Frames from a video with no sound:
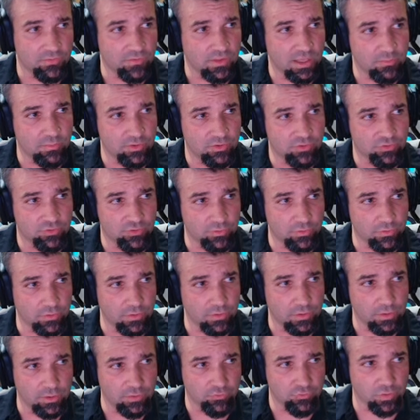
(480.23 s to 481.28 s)
damage to
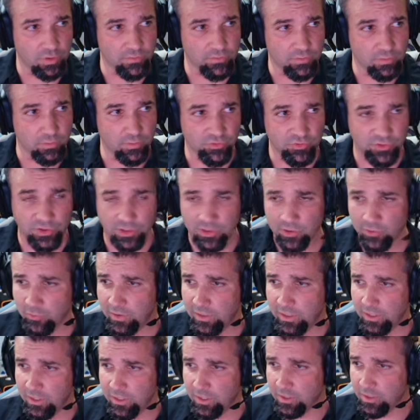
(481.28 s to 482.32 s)
the driven
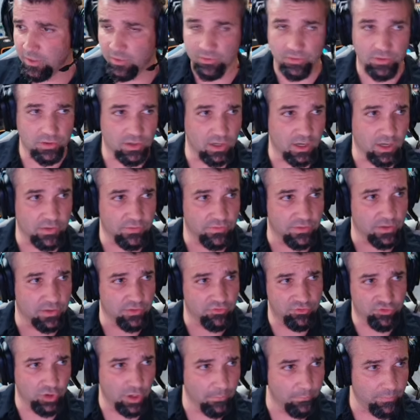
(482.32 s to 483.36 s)
machinery, it could cause a
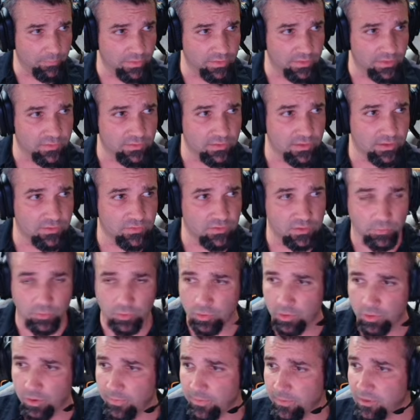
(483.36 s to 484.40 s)
jump in the system
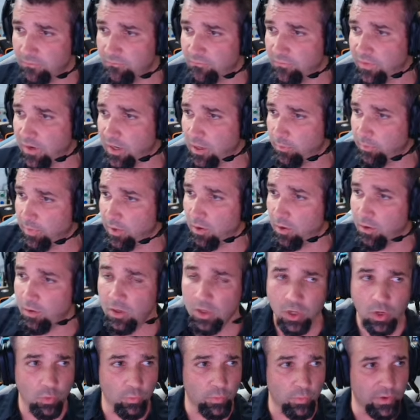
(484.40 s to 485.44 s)
or on the conveyor belt.
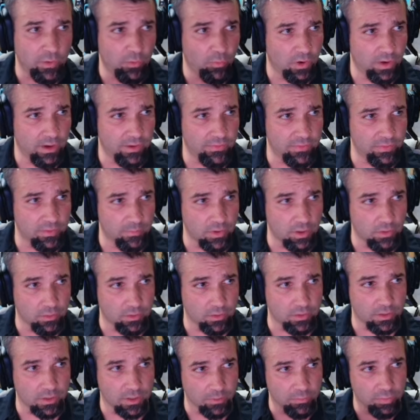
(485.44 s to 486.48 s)
We want the
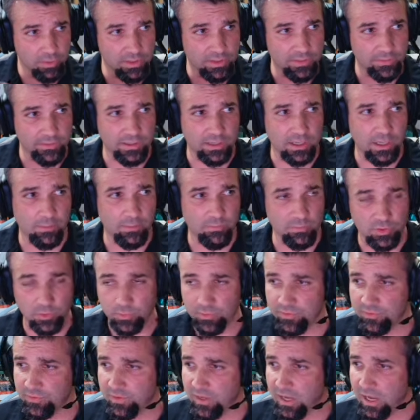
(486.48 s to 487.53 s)
motor to completely come to
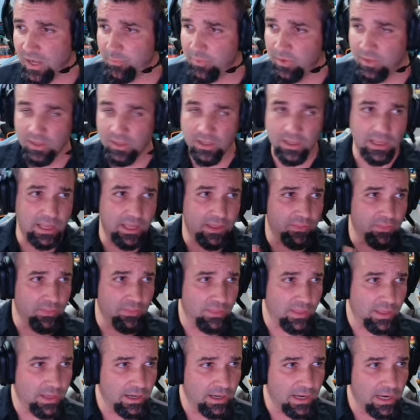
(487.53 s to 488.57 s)
a stop and
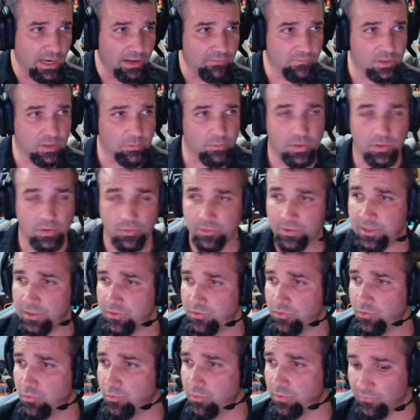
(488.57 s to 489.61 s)
then have the ability
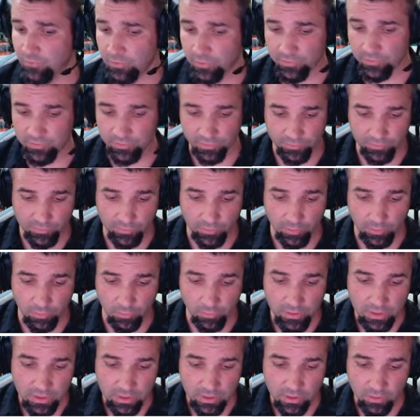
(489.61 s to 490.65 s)
to reverse it. So
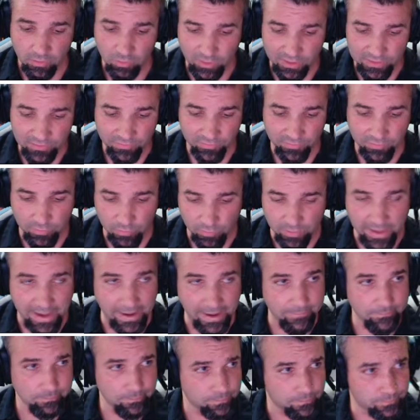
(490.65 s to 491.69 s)
let's do that